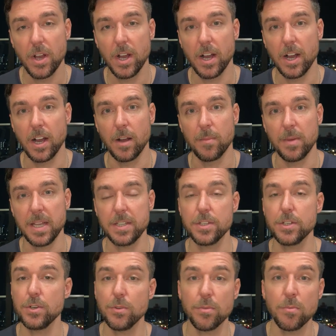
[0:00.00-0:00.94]
it has
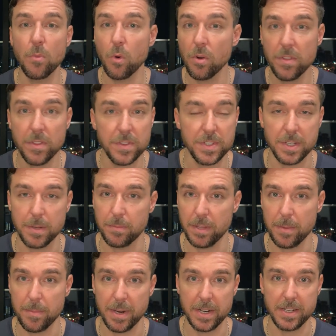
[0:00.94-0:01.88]
to do with more than
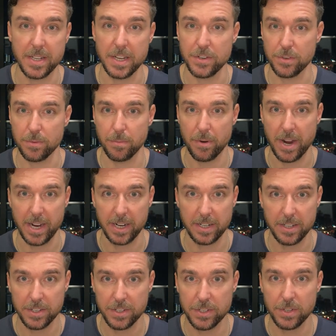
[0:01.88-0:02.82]
simply meditation
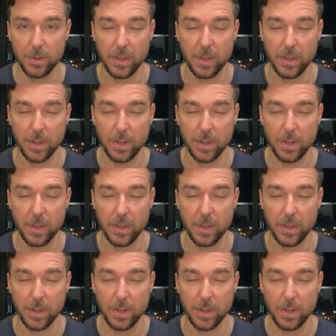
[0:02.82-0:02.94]
practice.